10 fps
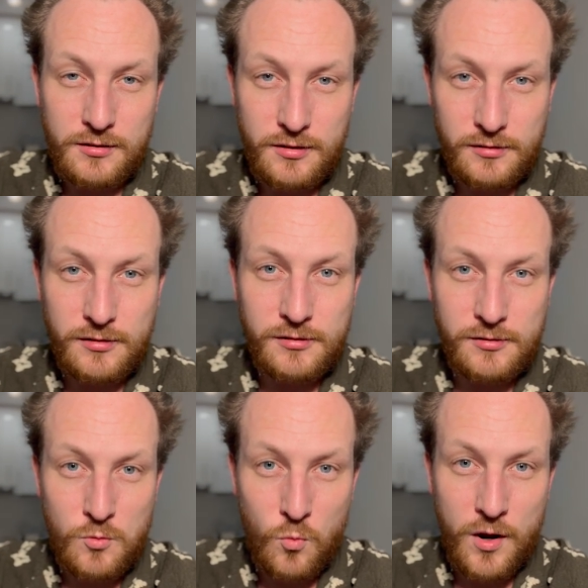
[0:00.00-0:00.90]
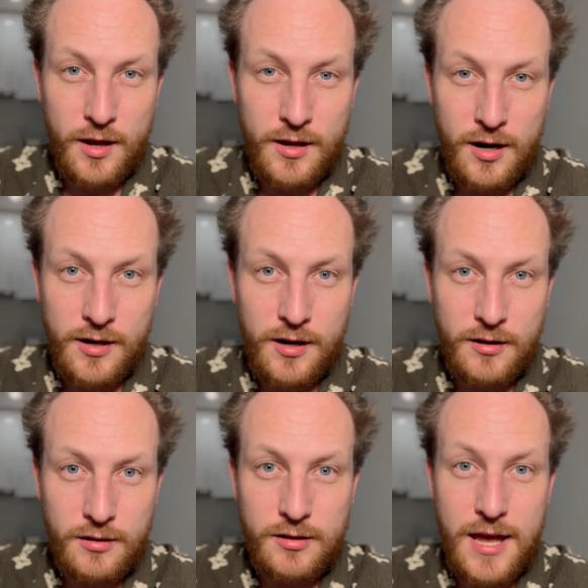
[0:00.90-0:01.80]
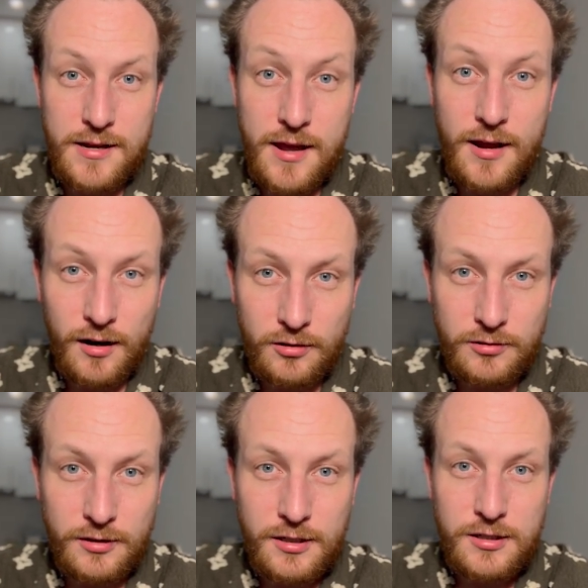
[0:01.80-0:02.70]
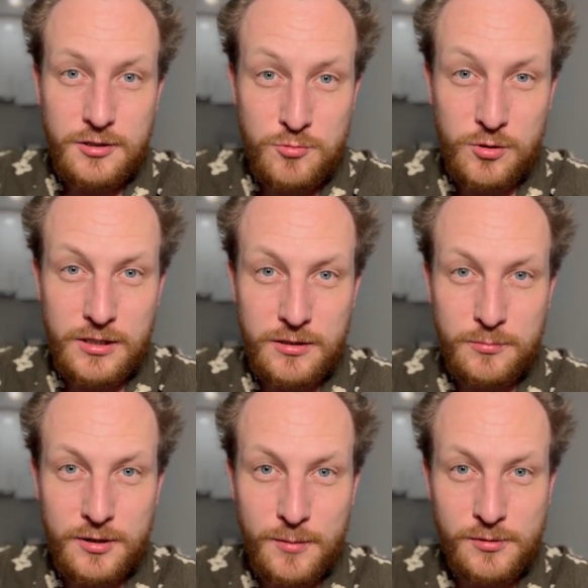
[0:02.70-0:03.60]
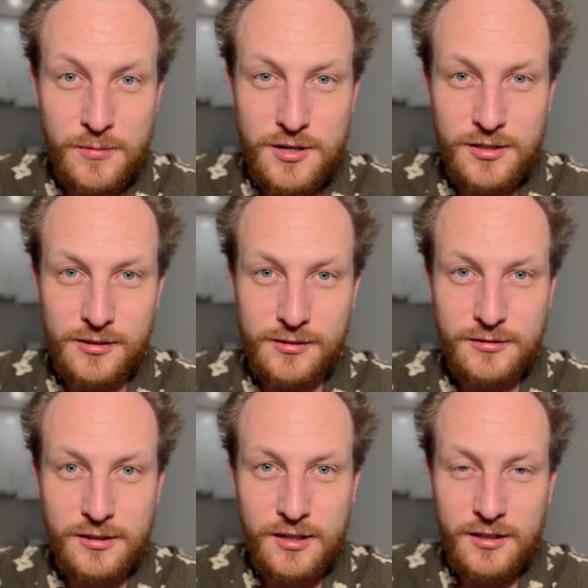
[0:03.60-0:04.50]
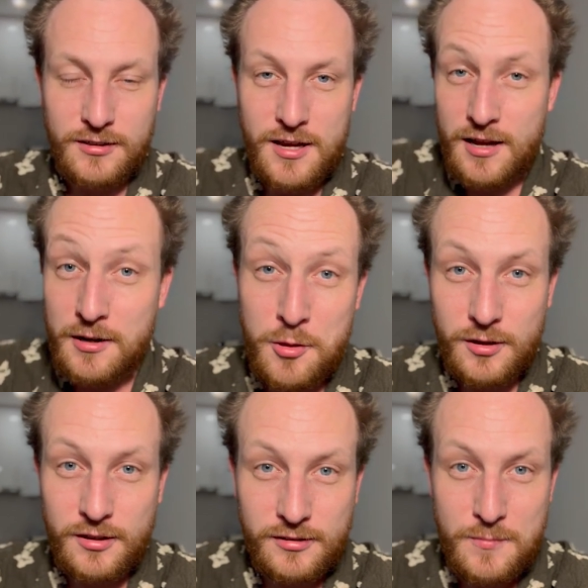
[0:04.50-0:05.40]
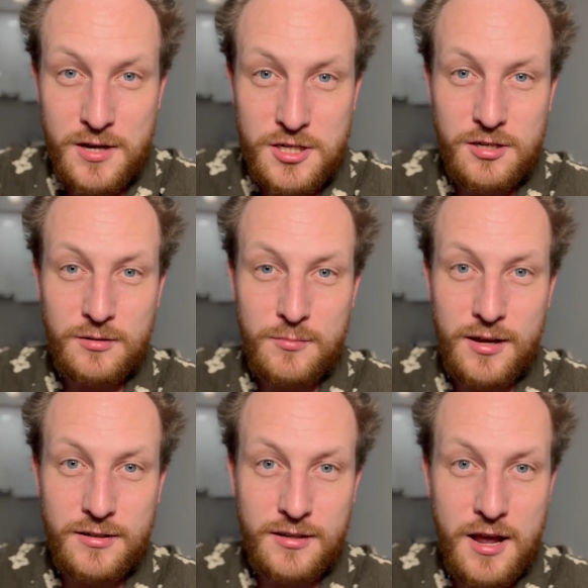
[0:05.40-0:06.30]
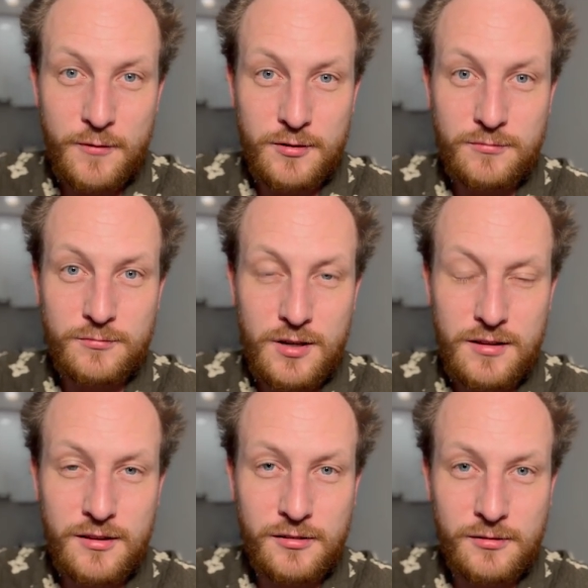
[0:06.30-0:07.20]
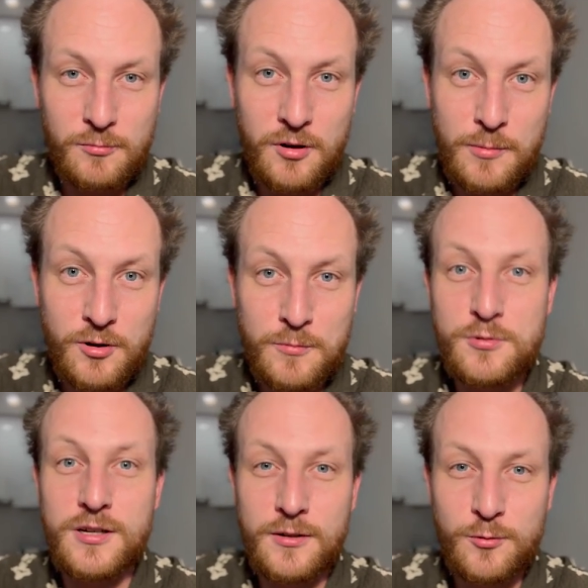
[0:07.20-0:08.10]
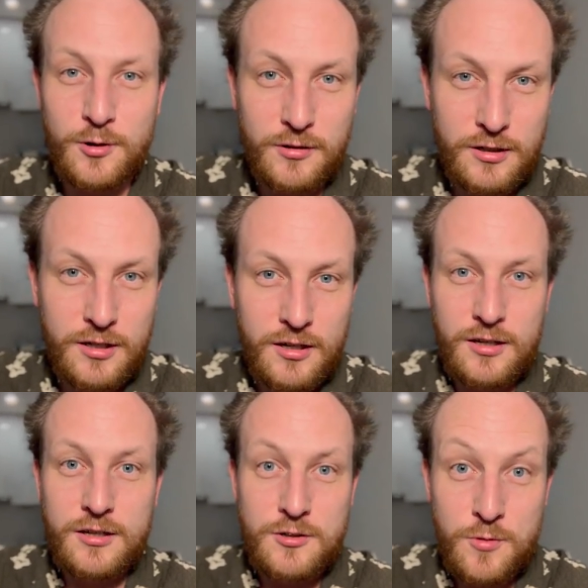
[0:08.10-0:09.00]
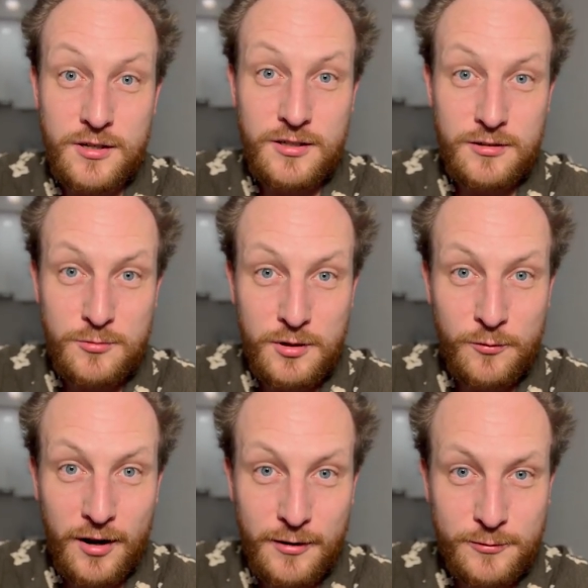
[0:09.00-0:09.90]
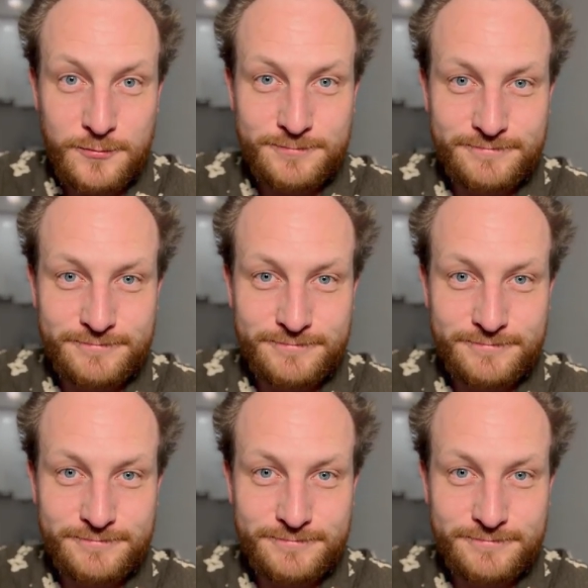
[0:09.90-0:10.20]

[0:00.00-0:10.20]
This is where AI and AR truly becomes magical. Yeah, and I think it's a match made in heaven. And that's what I'm going to predict for 2025.